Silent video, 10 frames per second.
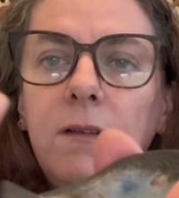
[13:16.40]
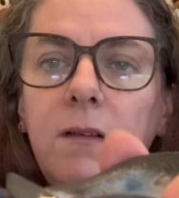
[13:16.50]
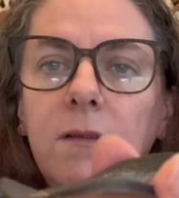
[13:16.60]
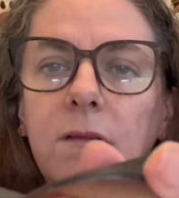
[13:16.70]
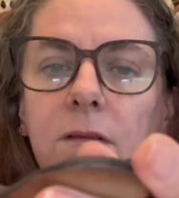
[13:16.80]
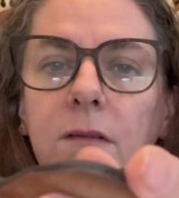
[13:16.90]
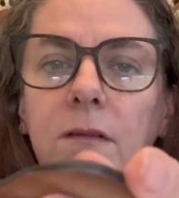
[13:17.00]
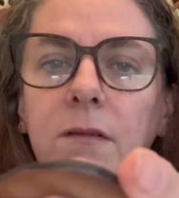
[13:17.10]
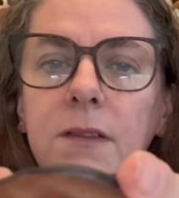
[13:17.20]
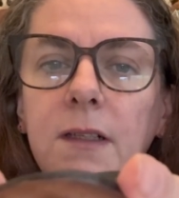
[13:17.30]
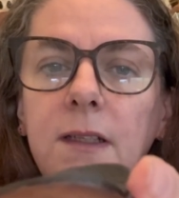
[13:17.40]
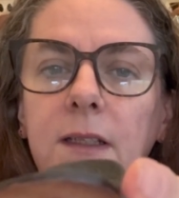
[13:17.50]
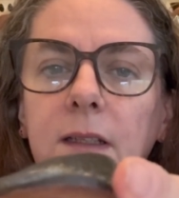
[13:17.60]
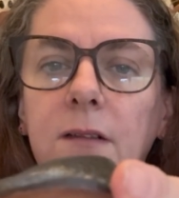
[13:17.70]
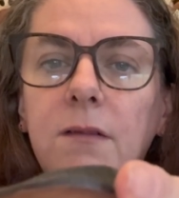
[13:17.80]
little,
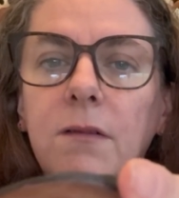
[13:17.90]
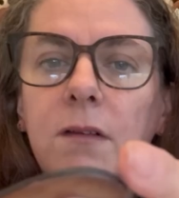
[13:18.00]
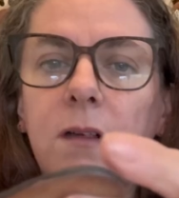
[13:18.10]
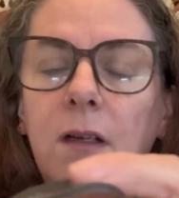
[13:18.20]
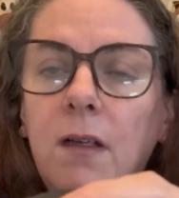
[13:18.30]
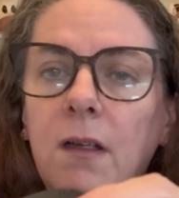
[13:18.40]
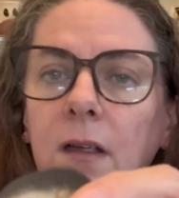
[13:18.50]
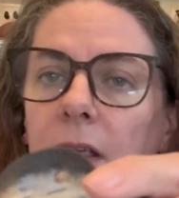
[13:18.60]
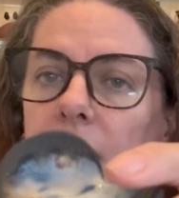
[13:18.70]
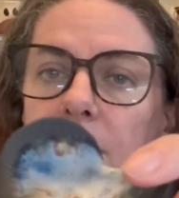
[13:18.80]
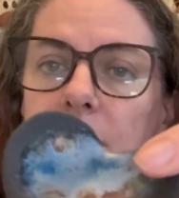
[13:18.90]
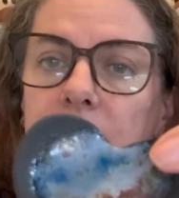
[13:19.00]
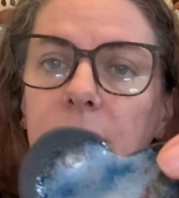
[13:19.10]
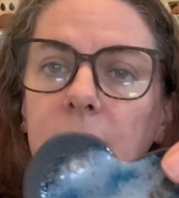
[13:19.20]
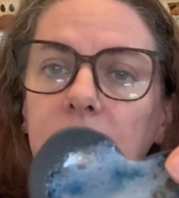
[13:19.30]
tiny little, I suppose
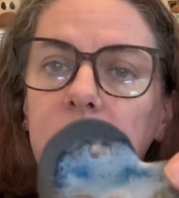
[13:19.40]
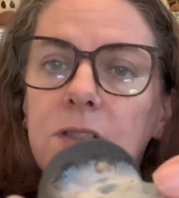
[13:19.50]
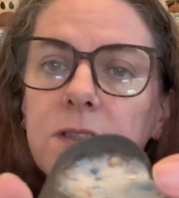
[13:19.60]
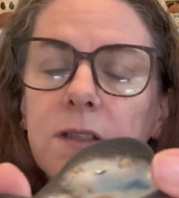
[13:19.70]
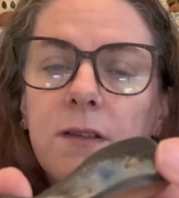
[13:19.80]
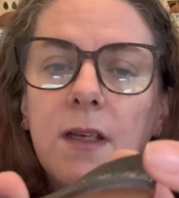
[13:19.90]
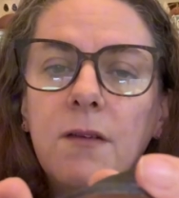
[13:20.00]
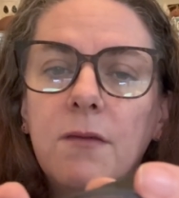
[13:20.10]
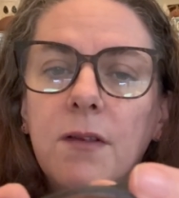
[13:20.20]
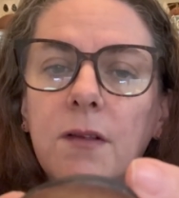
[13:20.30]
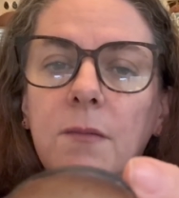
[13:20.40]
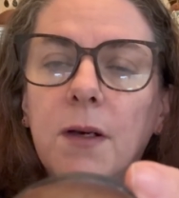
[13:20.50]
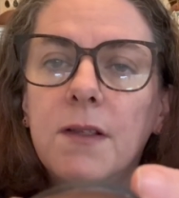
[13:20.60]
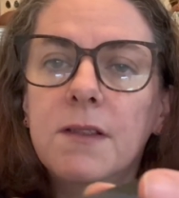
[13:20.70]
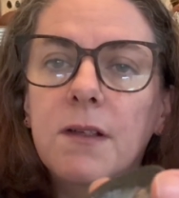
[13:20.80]
they're ring dishes, aren't they, for
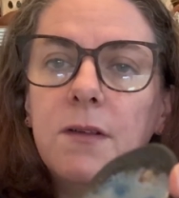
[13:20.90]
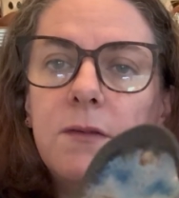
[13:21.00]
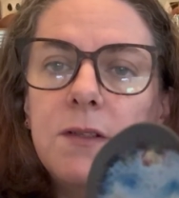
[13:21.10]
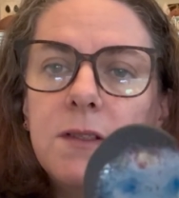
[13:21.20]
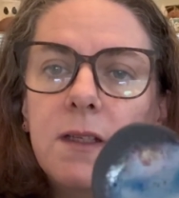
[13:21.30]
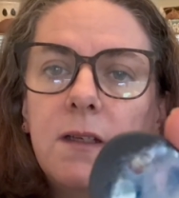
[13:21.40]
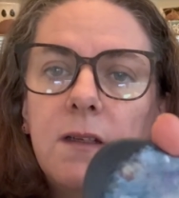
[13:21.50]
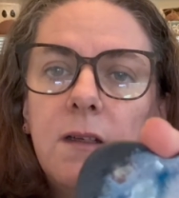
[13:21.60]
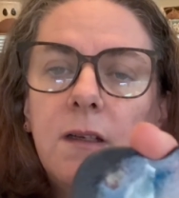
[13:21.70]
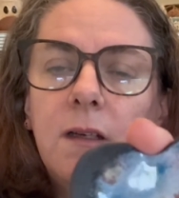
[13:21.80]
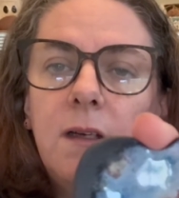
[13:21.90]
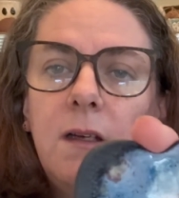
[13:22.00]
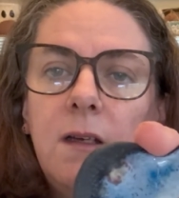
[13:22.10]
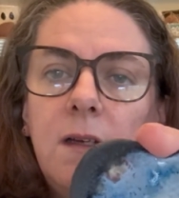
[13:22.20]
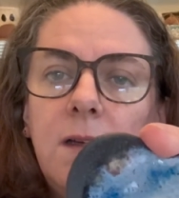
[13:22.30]
by the side of your sink
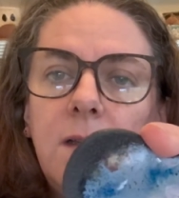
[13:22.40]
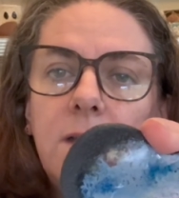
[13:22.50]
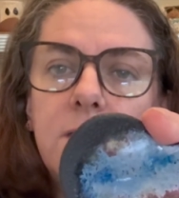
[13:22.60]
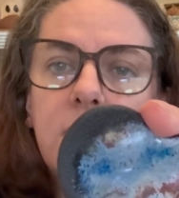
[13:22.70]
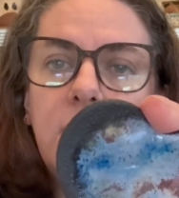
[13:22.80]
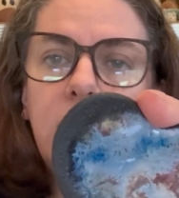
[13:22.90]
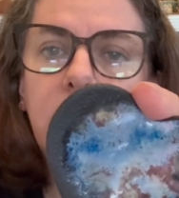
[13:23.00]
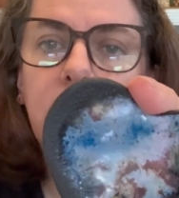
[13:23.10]
to take your